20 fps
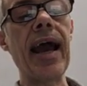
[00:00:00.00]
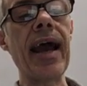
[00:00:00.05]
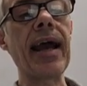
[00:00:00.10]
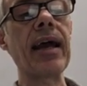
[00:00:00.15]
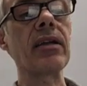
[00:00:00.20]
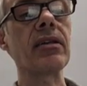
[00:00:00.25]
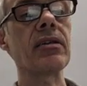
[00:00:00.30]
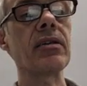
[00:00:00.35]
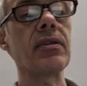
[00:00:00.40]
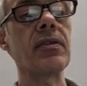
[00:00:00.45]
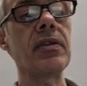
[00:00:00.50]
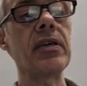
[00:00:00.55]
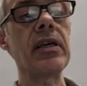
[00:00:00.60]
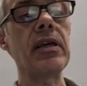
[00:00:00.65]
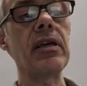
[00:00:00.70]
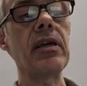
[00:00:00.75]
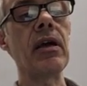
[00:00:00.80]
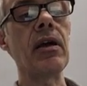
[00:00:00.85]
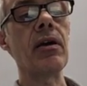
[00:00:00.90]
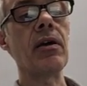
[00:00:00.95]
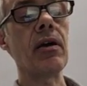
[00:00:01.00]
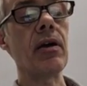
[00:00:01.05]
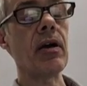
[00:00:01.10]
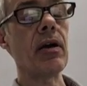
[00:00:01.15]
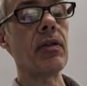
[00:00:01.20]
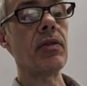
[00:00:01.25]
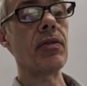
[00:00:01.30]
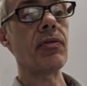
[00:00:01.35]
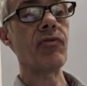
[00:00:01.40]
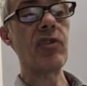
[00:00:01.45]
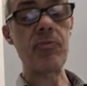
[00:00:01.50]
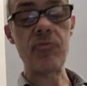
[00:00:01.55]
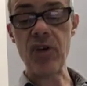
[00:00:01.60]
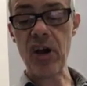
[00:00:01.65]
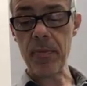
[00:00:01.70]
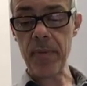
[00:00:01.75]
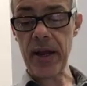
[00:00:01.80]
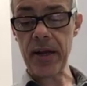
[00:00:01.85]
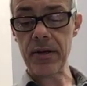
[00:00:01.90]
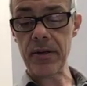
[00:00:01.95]
at the 3'
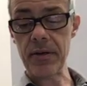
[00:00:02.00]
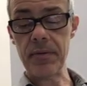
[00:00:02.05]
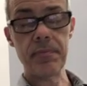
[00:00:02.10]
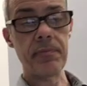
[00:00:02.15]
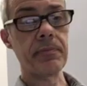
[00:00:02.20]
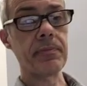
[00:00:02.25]
end.